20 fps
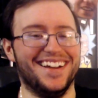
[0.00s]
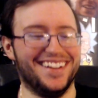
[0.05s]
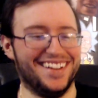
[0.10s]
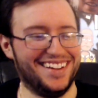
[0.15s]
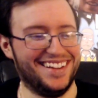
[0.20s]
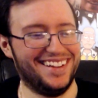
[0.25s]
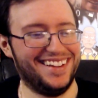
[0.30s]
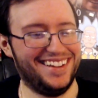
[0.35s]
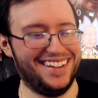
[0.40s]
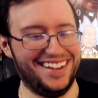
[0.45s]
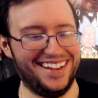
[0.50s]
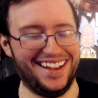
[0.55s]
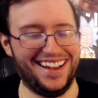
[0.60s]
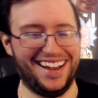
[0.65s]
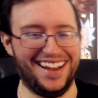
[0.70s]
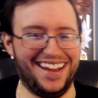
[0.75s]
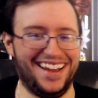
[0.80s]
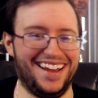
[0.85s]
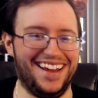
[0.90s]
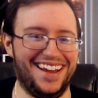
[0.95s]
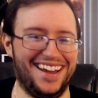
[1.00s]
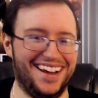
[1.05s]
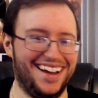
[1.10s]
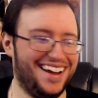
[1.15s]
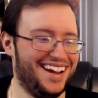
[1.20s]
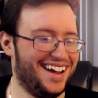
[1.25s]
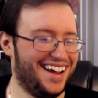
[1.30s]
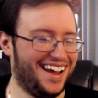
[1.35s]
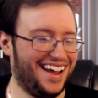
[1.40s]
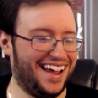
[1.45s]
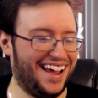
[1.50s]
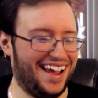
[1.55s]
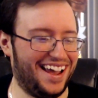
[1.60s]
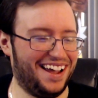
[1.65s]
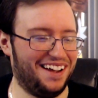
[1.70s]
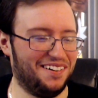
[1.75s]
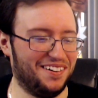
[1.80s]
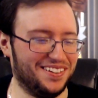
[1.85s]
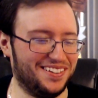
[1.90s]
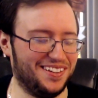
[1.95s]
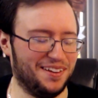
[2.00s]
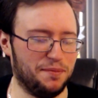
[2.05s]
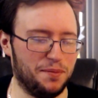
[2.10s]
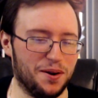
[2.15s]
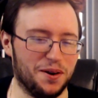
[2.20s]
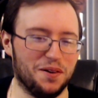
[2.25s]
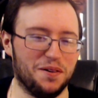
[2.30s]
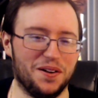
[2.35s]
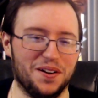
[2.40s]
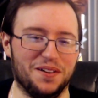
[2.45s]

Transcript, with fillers: Yeah. Hey, what's up everyone